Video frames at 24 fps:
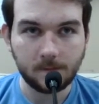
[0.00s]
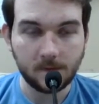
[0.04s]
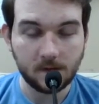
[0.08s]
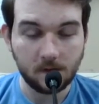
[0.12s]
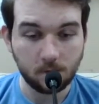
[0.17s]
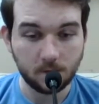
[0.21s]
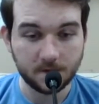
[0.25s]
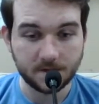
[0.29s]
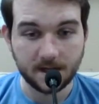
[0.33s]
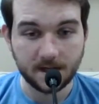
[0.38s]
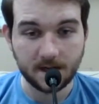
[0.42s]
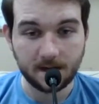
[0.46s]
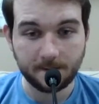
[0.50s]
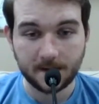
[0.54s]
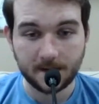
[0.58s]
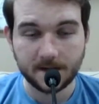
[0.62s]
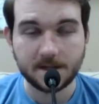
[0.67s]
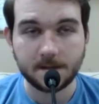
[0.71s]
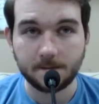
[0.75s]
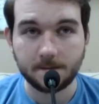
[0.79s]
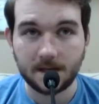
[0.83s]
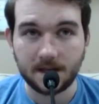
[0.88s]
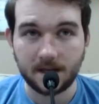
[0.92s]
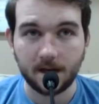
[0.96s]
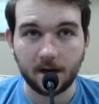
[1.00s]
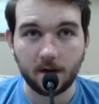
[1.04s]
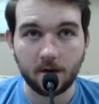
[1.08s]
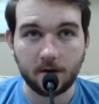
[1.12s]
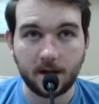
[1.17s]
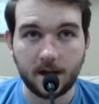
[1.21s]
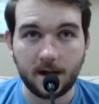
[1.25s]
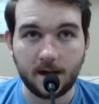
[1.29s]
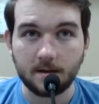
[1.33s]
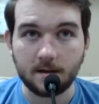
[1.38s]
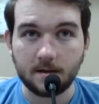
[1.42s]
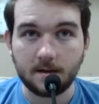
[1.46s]
Was not meant to be.
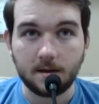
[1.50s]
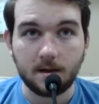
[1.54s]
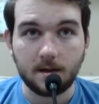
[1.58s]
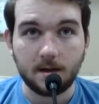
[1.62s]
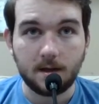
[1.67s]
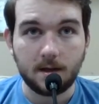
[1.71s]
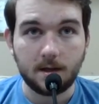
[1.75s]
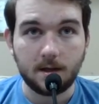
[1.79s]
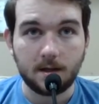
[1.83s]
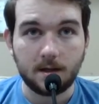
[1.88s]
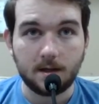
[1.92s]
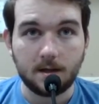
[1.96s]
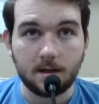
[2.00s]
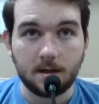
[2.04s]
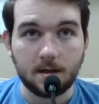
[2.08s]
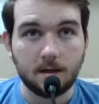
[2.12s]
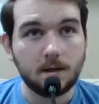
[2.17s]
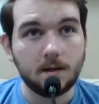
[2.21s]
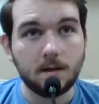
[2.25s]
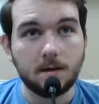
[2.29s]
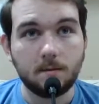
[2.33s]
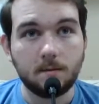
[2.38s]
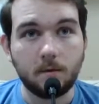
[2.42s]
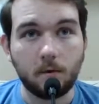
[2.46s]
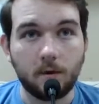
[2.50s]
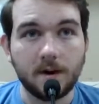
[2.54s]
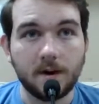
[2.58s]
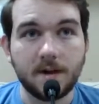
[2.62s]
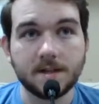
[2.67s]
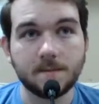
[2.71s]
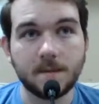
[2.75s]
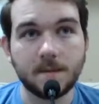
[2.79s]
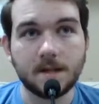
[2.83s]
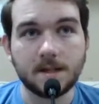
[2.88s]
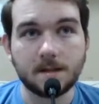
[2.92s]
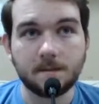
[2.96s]
Okay. But what
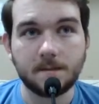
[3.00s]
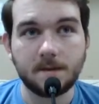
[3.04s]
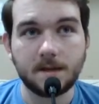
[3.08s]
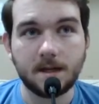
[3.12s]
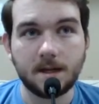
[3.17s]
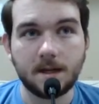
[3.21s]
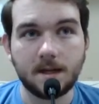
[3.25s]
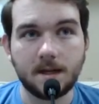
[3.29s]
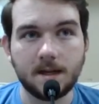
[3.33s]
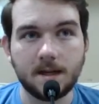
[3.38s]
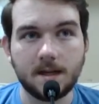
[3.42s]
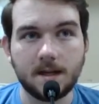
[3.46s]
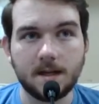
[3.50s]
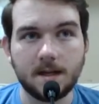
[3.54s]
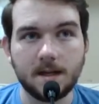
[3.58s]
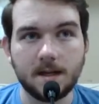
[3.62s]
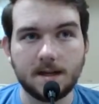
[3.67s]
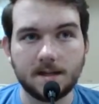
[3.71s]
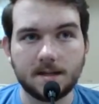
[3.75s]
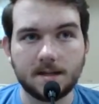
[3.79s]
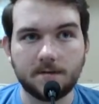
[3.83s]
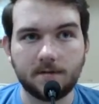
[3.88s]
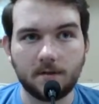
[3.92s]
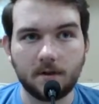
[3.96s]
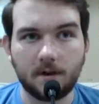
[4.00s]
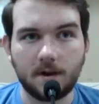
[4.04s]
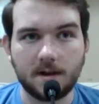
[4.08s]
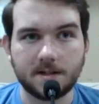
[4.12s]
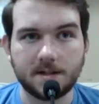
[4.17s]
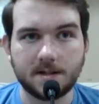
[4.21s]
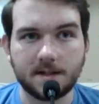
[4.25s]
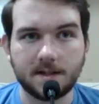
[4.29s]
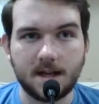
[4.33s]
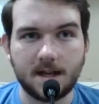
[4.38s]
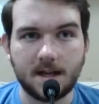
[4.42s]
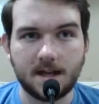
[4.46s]
is meant to be is for us
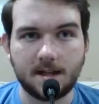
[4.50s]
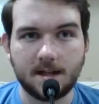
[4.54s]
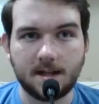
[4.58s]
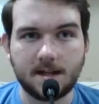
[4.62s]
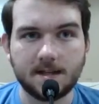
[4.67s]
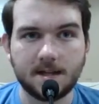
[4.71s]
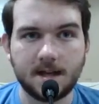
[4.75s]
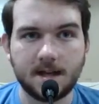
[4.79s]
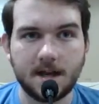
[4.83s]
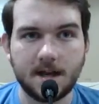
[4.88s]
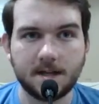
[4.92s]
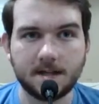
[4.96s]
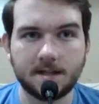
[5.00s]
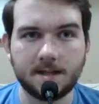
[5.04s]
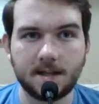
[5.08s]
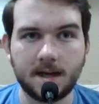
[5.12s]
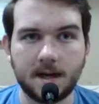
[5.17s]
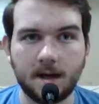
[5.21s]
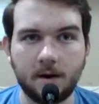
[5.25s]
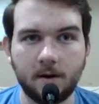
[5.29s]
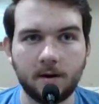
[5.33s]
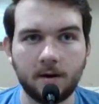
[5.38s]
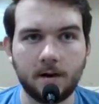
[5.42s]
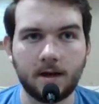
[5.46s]
to take these guys down.